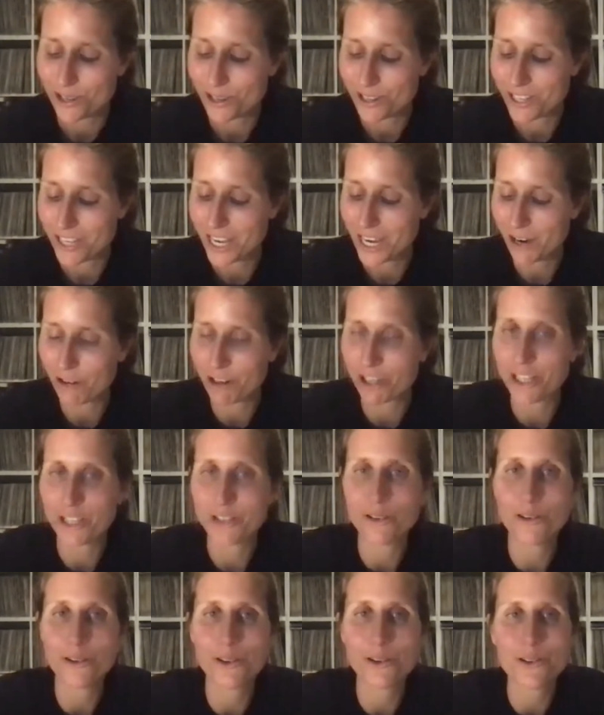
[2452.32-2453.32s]
Kerry,
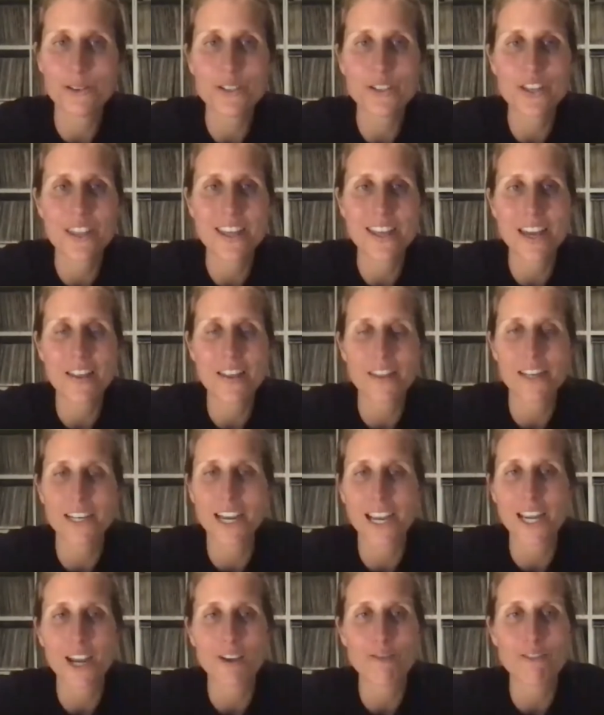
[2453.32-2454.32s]
you used the other
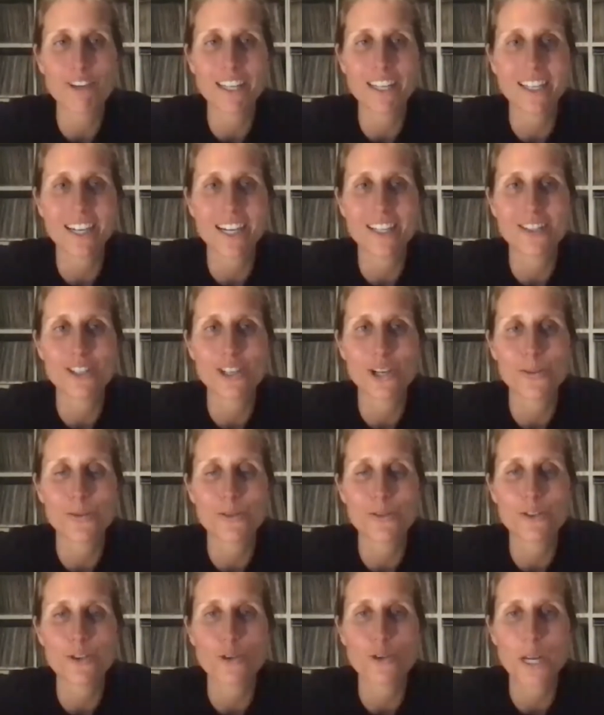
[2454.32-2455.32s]
day a really nice term
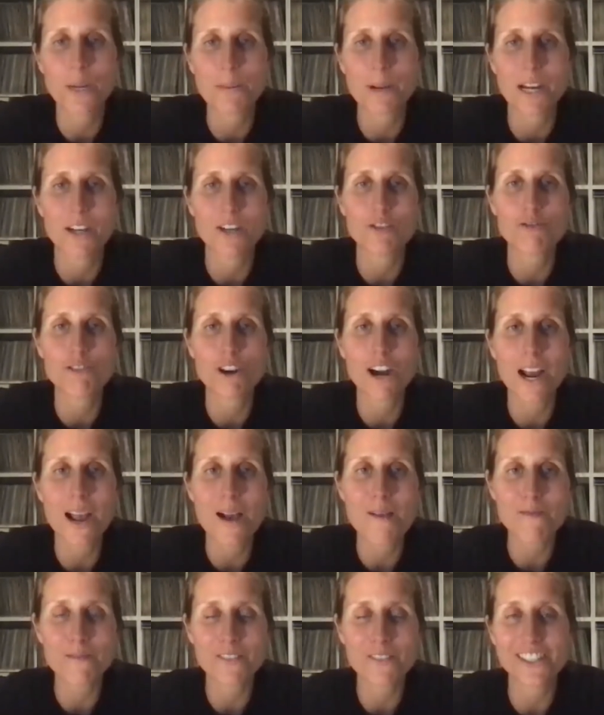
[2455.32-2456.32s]
of talking about
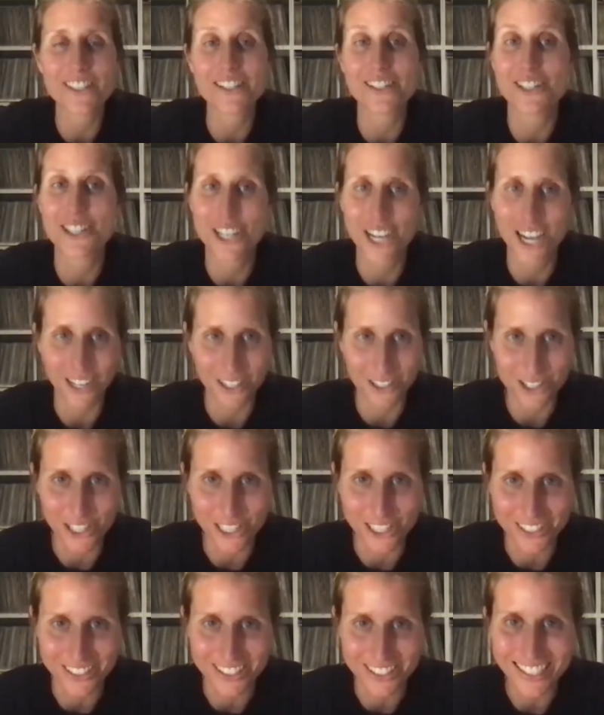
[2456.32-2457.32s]
triumphs and
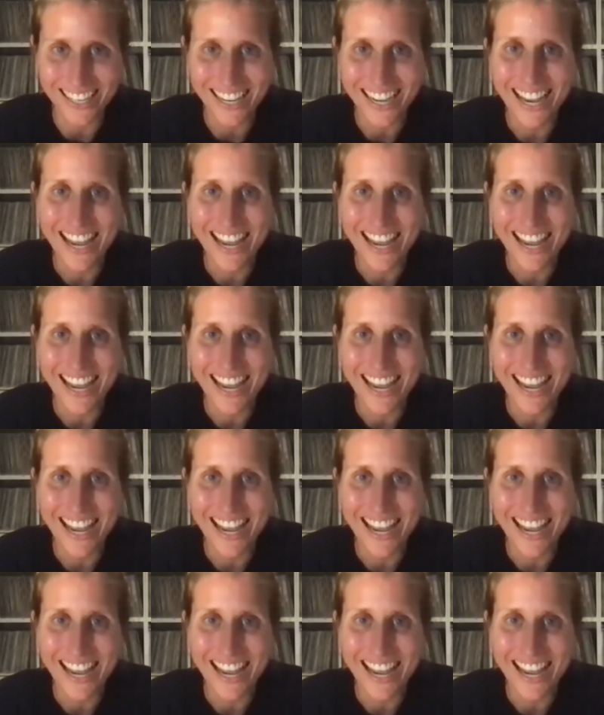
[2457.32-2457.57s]
challenges.